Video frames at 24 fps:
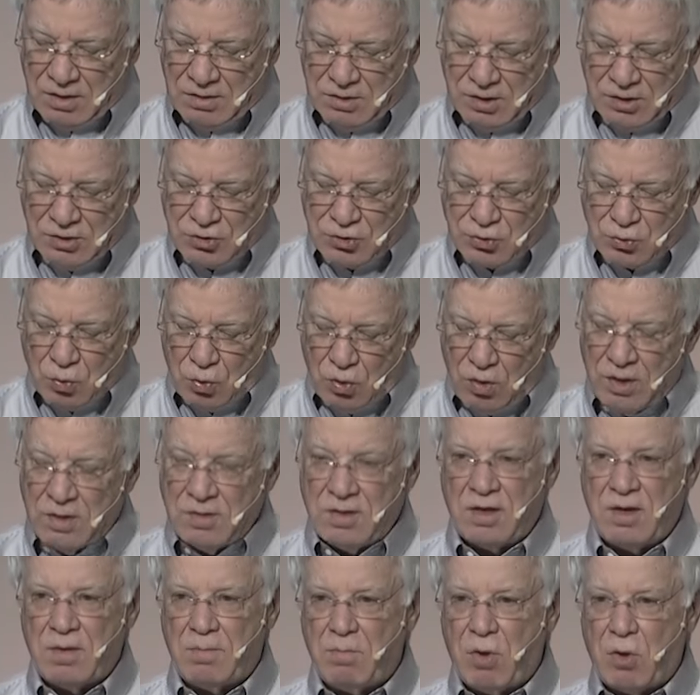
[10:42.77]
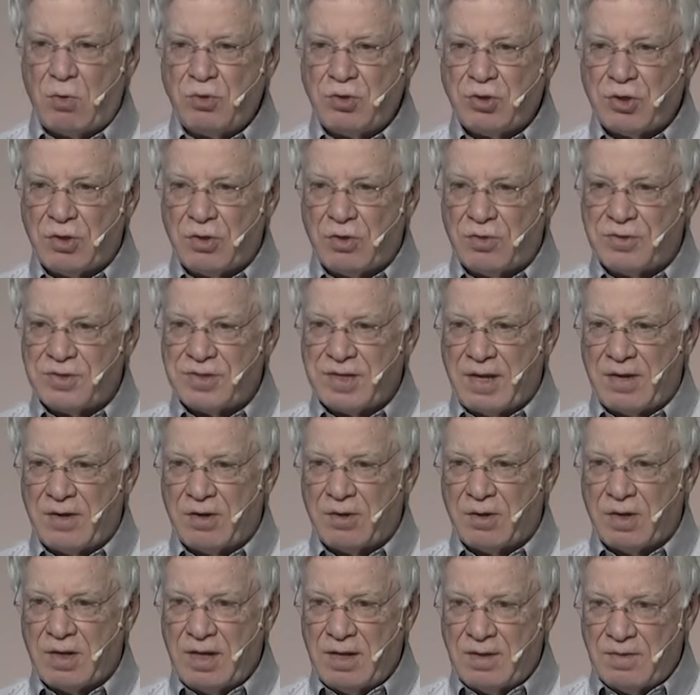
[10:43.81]
destroyed the emotional
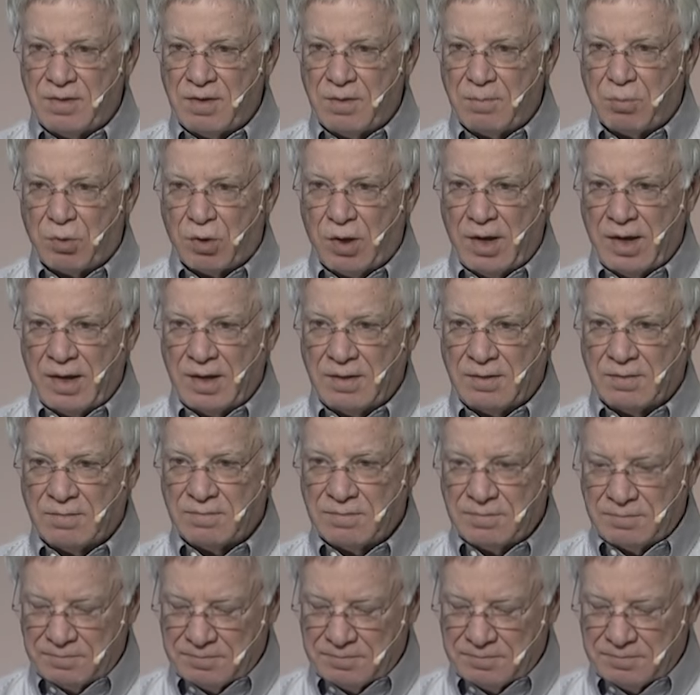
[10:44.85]
center in the brain.